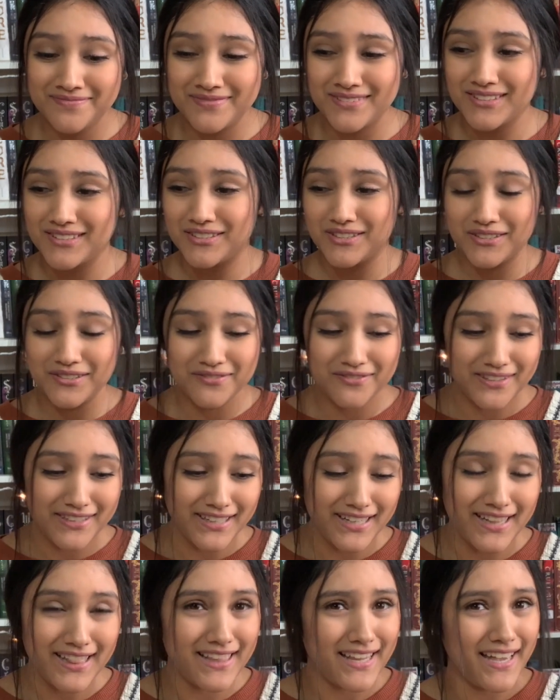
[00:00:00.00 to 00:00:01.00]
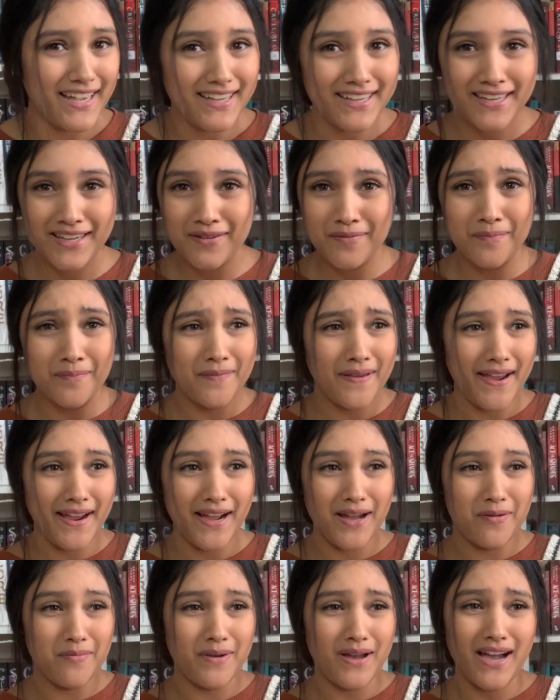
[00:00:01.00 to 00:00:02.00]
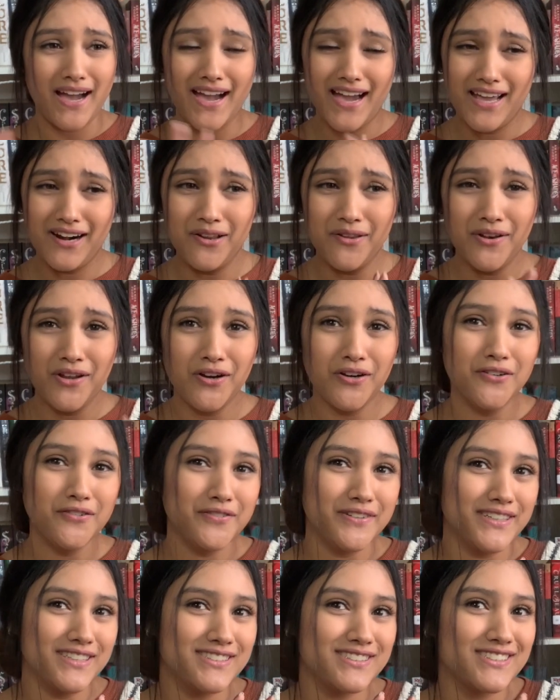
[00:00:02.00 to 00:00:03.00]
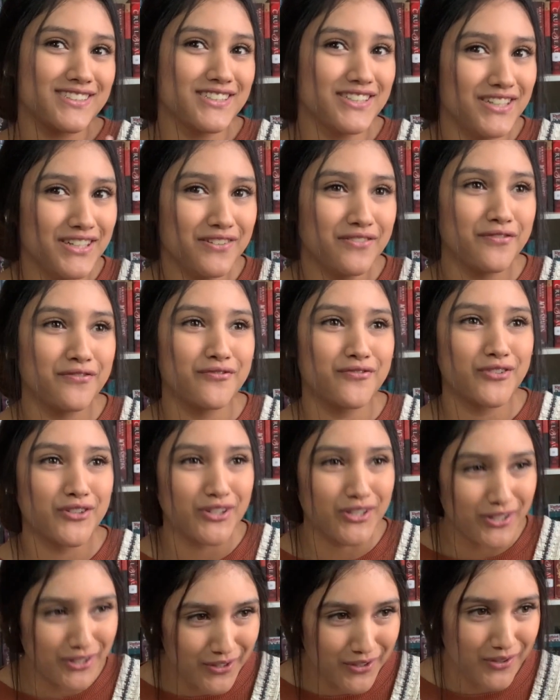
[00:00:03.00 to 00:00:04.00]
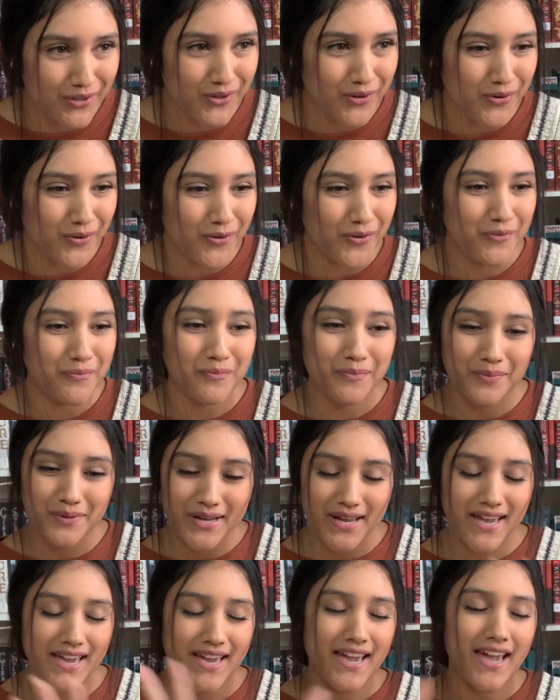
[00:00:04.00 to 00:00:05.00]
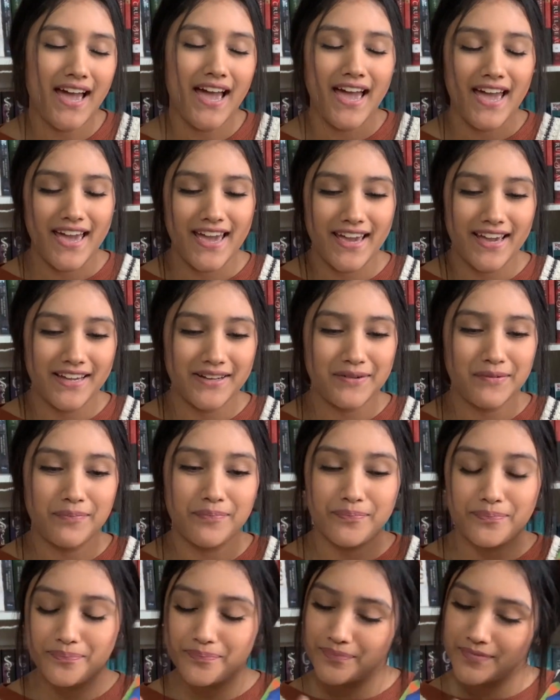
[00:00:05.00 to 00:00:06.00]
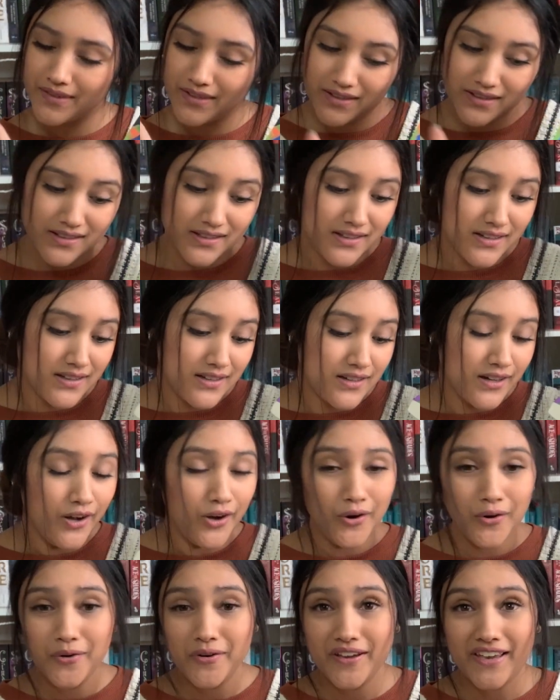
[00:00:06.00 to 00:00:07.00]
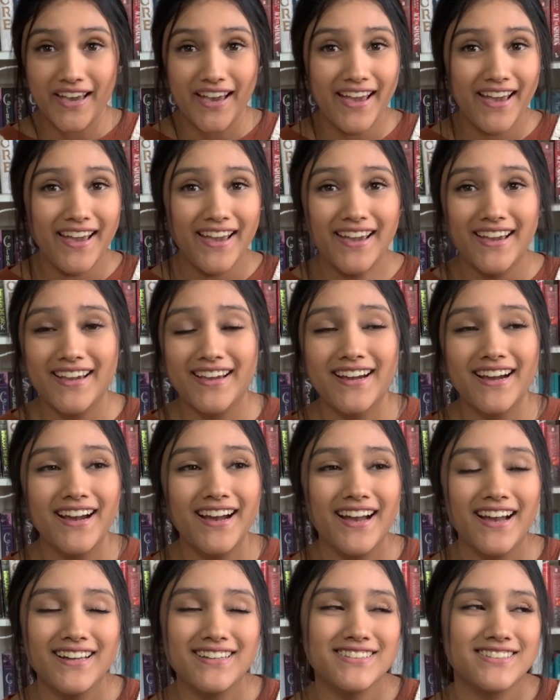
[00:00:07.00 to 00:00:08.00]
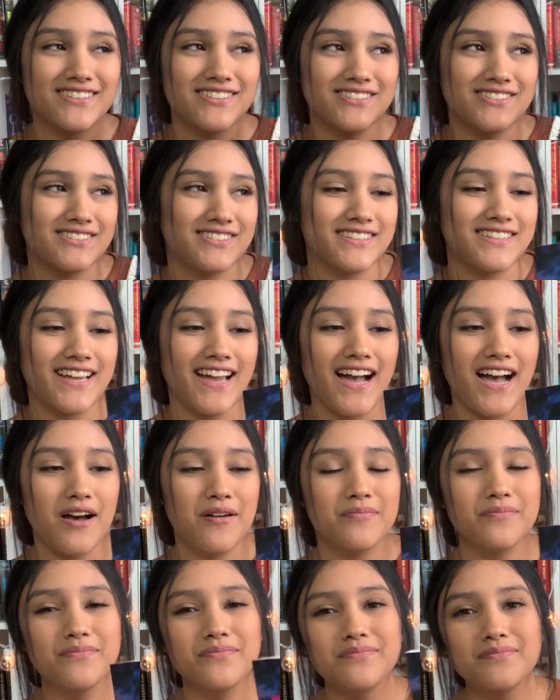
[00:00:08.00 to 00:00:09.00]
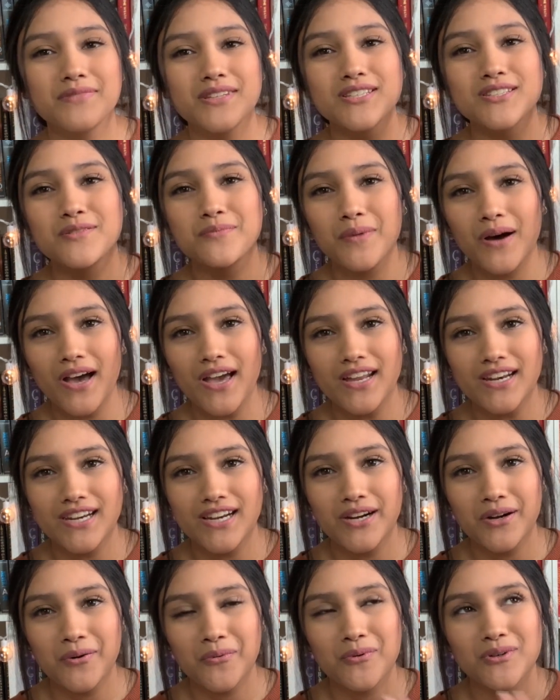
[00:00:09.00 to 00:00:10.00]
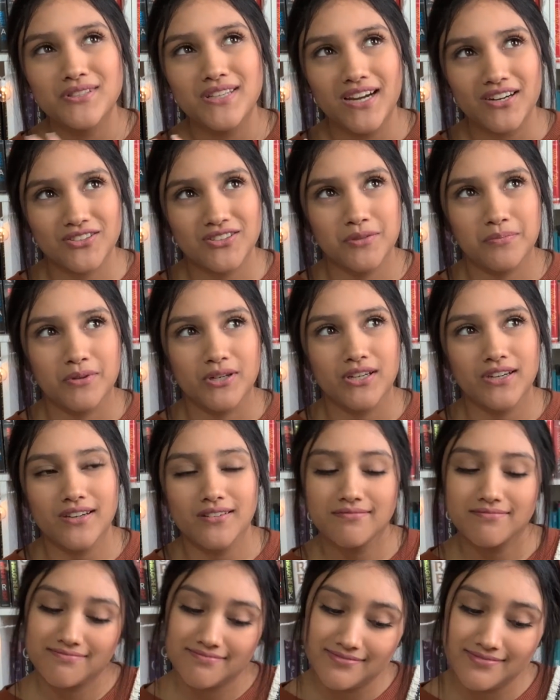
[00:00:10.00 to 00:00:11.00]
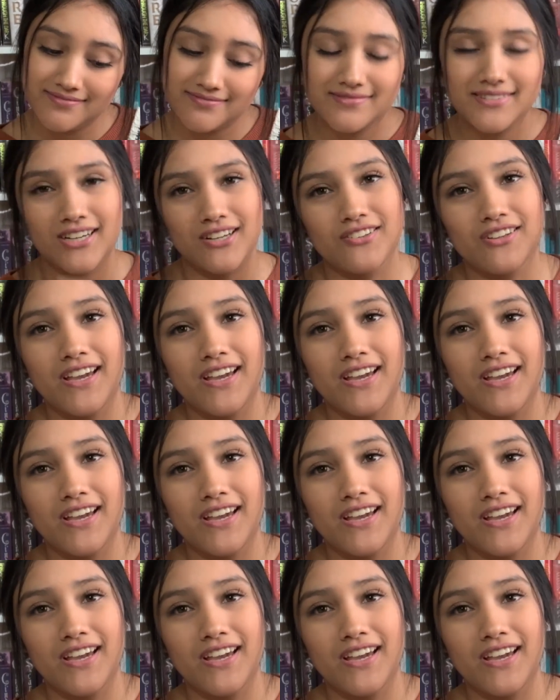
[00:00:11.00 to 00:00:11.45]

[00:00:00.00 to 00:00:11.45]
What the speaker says: do you really like him, ma'am? I don't know if he's good for you, but hey, okay. Just, yeah, the smut in here was actually pretty good, not gonna